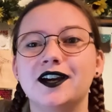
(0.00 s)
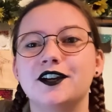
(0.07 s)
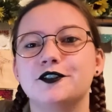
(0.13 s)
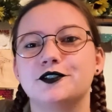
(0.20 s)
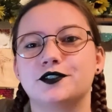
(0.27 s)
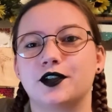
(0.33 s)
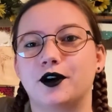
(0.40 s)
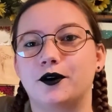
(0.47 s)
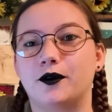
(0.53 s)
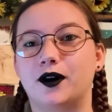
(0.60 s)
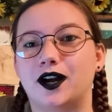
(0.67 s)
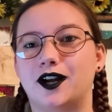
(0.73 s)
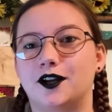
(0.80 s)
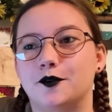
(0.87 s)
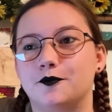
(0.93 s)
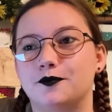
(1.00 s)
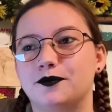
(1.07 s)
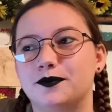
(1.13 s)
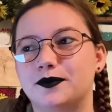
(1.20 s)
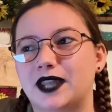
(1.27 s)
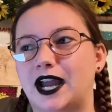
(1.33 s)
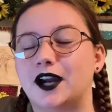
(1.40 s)
So, um,
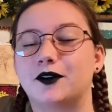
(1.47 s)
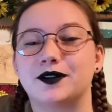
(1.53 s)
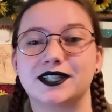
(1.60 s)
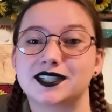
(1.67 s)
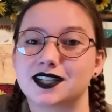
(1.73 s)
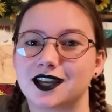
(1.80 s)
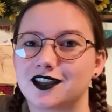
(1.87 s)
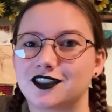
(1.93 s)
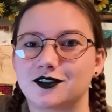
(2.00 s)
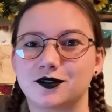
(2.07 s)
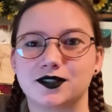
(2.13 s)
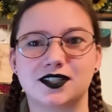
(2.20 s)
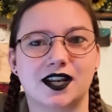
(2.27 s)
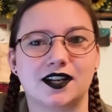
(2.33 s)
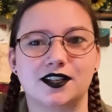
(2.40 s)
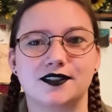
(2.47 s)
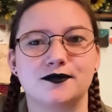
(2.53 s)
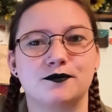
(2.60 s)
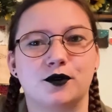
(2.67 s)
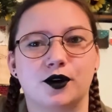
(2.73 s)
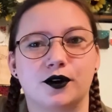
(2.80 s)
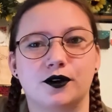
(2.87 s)
I always take those studies
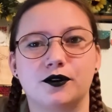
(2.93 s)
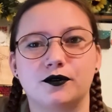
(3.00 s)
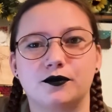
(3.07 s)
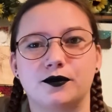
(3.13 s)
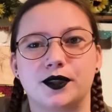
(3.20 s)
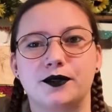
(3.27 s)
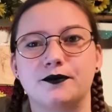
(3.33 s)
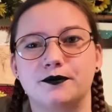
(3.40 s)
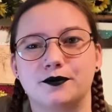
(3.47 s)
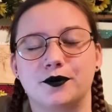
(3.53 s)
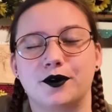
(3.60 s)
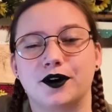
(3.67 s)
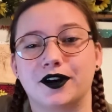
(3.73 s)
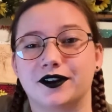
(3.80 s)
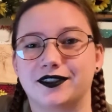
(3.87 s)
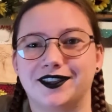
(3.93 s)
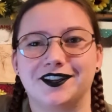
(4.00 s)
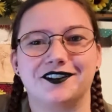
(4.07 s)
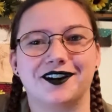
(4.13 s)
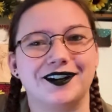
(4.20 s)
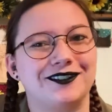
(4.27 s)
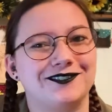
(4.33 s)
more with more than a
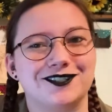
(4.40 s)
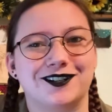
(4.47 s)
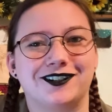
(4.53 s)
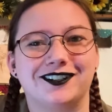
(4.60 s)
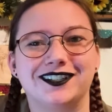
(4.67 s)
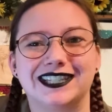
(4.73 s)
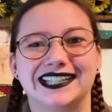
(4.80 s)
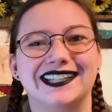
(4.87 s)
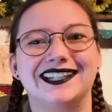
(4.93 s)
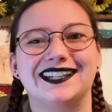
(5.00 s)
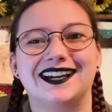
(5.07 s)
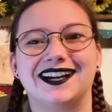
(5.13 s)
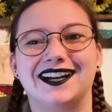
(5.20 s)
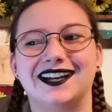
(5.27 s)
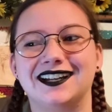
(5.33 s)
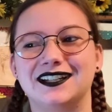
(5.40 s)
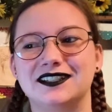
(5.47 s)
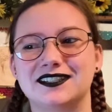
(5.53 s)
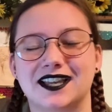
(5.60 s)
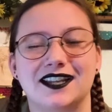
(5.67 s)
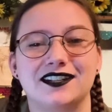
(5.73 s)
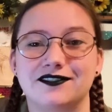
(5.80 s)
grain of salt than uh,
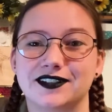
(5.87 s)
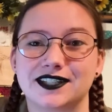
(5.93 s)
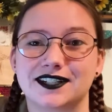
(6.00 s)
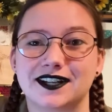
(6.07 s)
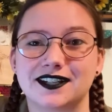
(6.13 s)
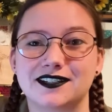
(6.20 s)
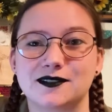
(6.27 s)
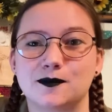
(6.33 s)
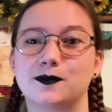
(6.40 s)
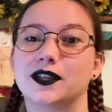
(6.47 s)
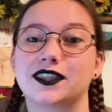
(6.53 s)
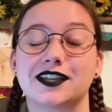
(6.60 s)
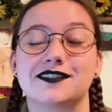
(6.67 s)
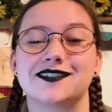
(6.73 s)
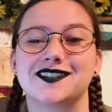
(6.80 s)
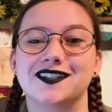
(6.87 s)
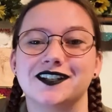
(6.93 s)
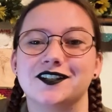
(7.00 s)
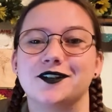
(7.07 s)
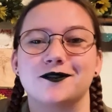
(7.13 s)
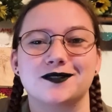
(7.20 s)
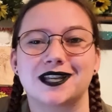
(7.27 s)
scientific studies, but that's the
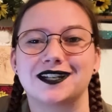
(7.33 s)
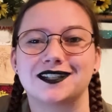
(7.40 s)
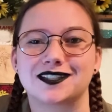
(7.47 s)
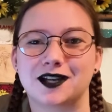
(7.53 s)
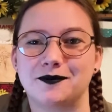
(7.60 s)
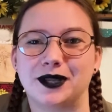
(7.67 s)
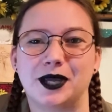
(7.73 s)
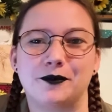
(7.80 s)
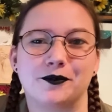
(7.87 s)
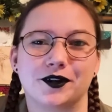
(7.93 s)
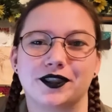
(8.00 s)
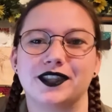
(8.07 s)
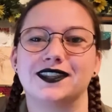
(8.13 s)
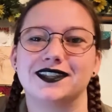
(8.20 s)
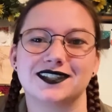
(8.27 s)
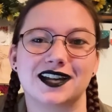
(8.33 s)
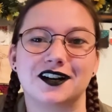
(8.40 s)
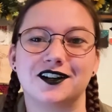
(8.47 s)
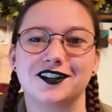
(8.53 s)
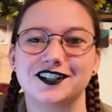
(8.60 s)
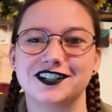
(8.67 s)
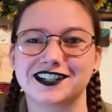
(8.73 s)
neuroscientist coming in more than the
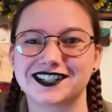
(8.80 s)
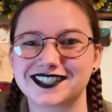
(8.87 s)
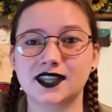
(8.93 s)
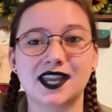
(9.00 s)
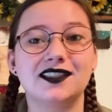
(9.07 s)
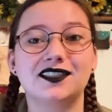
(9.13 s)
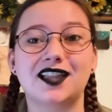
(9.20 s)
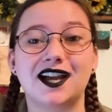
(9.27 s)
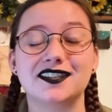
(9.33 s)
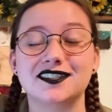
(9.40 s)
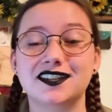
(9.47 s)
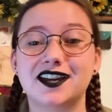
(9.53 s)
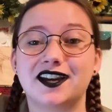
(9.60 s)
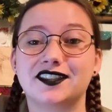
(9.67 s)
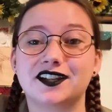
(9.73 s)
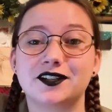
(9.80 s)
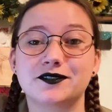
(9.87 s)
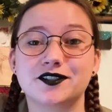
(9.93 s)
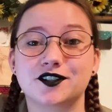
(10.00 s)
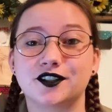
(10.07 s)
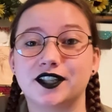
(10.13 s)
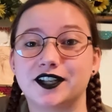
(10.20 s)
psychologist. Lastly, I thought it
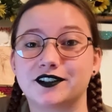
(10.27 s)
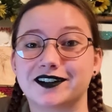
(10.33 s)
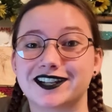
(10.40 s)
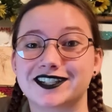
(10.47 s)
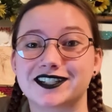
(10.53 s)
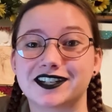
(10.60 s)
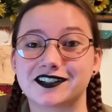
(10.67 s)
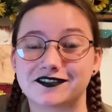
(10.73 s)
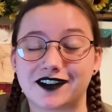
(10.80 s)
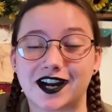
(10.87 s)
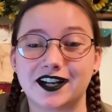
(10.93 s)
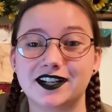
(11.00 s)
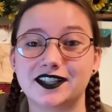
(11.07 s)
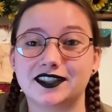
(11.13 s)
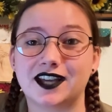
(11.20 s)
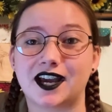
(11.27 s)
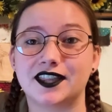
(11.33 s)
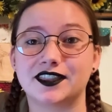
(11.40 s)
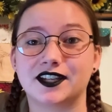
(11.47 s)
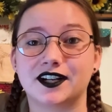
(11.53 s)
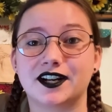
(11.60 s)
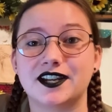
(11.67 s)
was really interesting to find
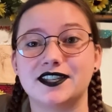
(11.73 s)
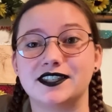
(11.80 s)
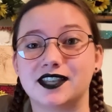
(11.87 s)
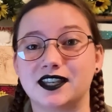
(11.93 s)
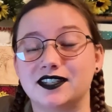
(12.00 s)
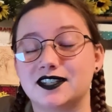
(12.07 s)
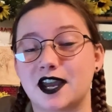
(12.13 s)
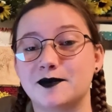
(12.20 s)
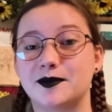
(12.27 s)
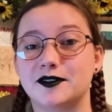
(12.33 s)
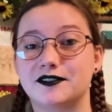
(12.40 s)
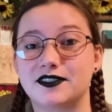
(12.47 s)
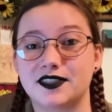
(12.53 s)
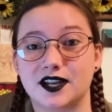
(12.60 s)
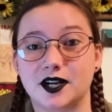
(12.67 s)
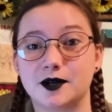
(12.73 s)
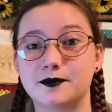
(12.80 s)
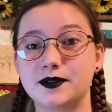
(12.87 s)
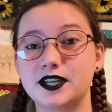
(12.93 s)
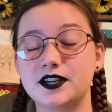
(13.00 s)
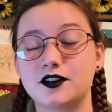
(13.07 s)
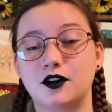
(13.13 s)
that there is a type of
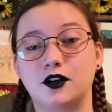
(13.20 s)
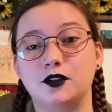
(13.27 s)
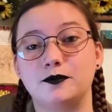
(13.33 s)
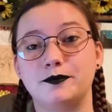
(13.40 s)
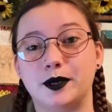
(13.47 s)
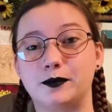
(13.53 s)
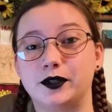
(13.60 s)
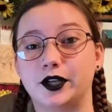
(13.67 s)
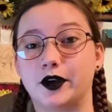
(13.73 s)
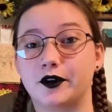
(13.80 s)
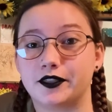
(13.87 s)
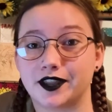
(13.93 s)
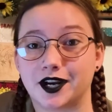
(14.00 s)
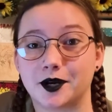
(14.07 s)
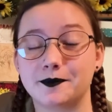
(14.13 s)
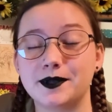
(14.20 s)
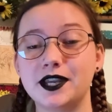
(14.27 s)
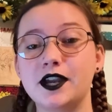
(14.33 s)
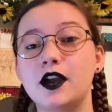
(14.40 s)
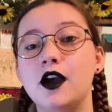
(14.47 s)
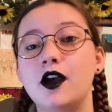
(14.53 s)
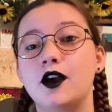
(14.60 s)
therapy called
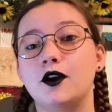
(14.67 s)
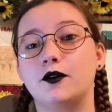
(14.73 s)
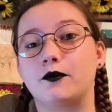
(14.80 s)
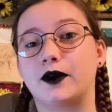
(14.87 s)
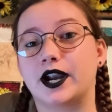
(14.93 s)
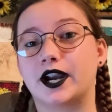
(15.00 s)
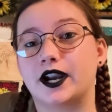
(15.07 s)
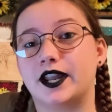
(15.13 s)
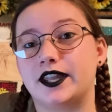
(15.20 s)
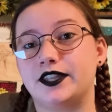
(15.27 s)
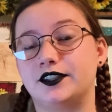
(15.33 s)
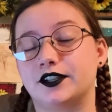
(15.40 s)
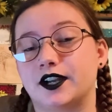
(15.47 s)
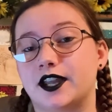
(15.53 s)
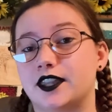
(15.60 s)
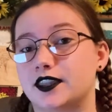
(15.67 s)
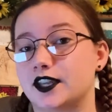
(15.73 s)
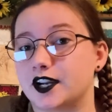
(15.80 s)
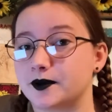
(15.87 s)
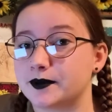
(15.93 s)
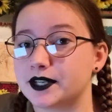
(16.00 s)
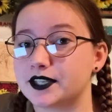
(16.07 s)
bibliotherapy, where either a
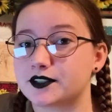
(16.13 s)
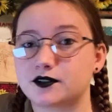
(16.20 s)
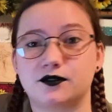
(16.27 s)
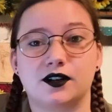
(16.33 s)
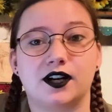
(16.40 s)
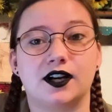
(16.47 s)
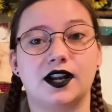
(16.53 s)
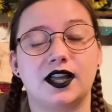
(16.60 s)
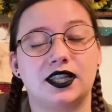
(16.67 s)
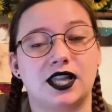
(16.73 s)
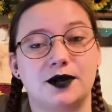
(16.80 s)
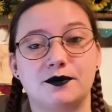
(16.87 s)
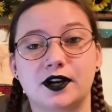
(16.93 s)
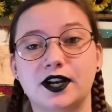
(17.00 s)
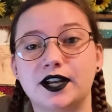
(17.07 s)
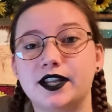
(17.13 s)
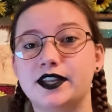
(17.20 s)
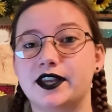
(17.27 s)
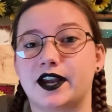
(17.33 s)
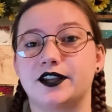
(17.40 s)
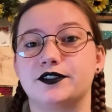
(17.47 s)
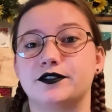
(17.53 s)
therapist or a library
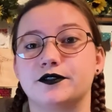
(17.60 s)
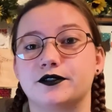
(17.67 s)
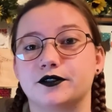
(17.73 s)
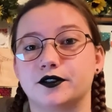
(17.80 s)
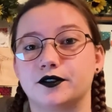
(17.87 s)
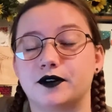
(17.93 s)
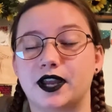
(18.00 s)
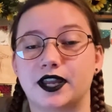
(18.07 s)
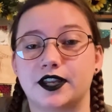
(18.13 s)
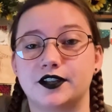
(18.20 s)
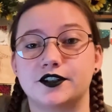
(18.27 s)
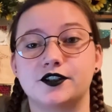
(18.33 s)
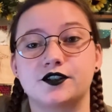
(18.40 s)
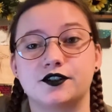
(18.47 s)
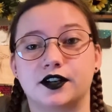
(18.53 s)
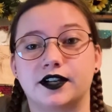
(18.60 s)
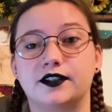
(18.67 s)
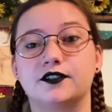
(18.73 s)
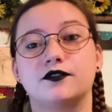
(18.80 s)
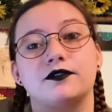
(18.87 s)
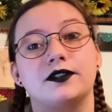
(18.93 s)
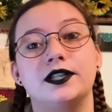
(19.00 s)
guides you through a
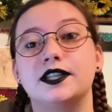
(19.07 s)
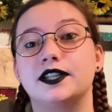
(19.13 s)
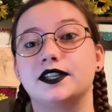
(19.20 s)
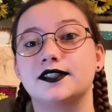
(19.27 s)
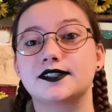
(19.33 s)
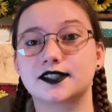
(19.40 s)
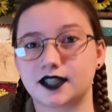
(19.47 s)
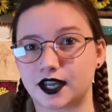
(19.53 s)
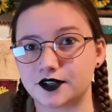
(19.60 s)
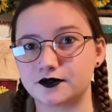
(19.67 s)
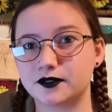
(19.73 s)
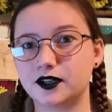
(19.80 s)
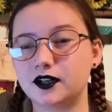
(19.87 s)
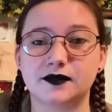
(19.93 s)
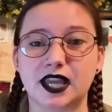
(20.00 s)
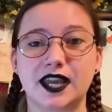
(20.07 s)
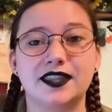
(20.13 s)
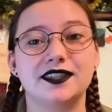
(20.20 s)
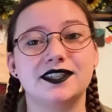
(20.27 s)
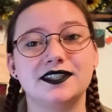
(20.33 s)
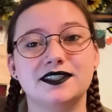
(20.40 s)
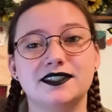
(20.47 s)
strict reading schedule. And
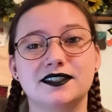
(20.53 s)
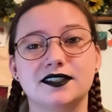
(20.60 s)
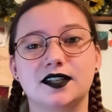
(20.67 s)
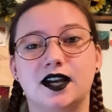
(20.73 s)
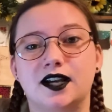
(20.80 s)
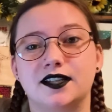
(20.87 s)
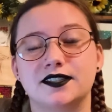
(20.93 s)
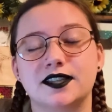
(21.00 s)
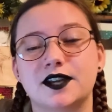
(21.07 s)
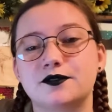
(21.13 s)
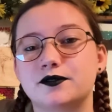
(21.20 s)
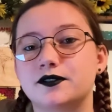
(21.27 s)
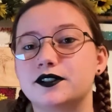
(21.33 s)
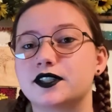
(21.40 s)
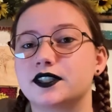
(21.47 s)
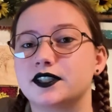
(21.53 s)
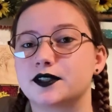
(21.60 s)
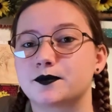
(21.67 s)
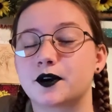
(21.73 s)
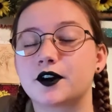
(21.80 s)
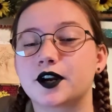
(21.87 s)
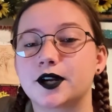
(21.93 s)
these uh, schedules and these
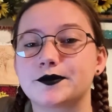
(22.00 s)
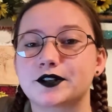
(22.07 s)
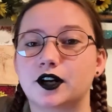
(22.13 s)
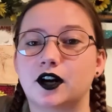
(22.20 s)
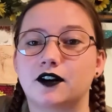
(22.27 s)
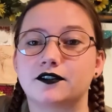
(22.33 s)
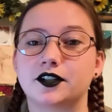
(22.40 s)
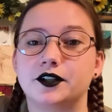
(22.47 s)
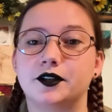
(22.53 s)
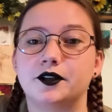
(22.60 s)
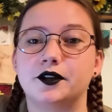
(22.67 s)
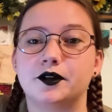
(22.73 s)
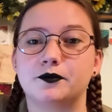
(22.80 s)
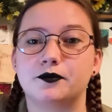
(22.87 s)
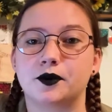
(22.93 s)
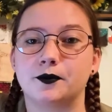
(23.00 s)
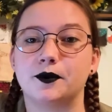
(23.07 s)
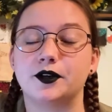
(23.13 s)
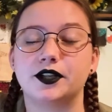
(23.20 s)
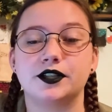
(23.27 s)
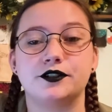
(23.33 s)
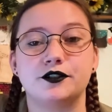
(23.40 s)
programs are often
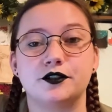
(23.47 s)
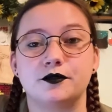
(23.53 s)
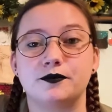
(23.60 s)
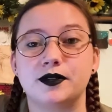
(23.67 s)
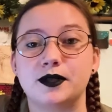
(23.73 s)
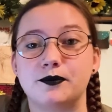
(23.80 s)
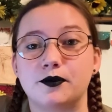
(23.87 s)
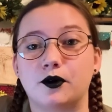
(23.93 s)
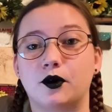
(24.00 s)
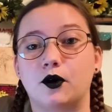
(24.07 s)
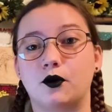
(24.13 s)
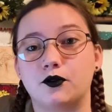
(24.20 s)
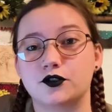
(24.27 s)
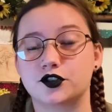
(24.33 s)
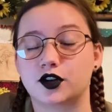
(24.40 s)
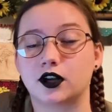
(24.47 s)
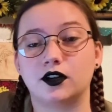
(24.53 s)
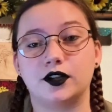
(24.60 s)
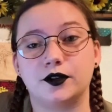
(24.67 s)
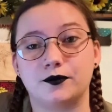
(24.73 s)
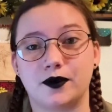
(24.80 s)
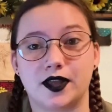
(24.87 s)
promoted to people
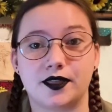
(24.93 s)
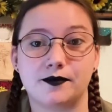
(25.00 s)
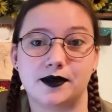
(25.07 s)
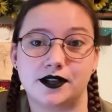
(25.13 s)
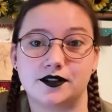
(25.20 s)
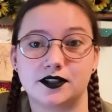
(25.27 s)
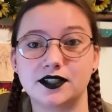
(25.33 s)
struggling with mental